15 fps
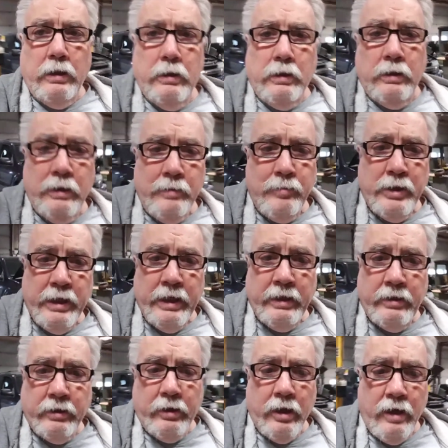
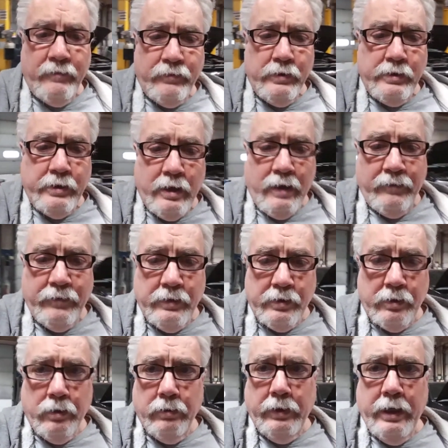eliminate the conference
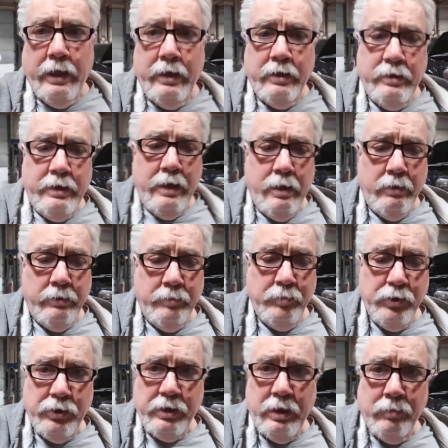office located down on
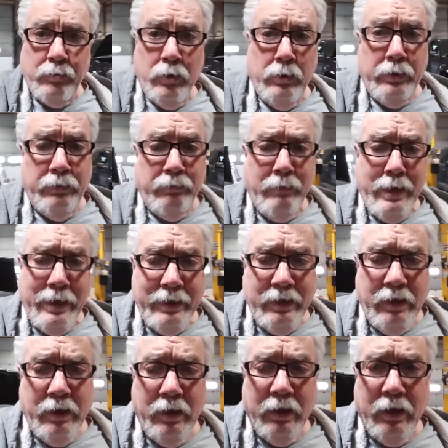Museum Road in
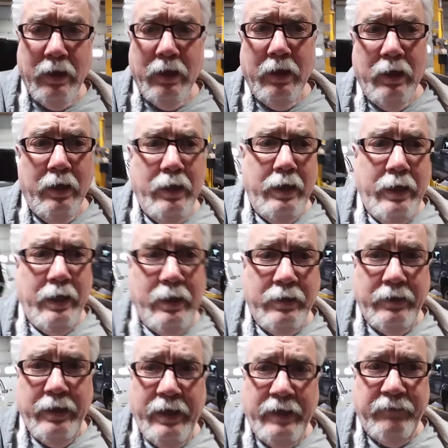Reading,
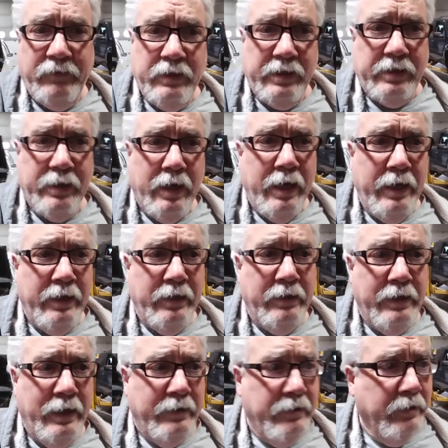and they've decided
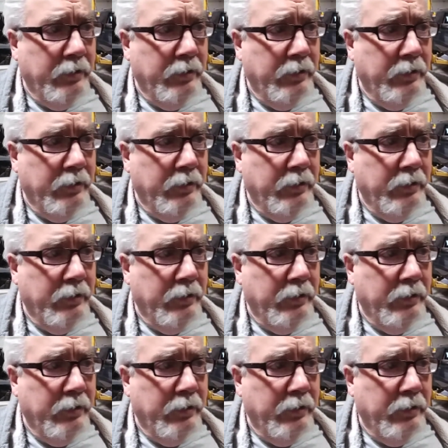that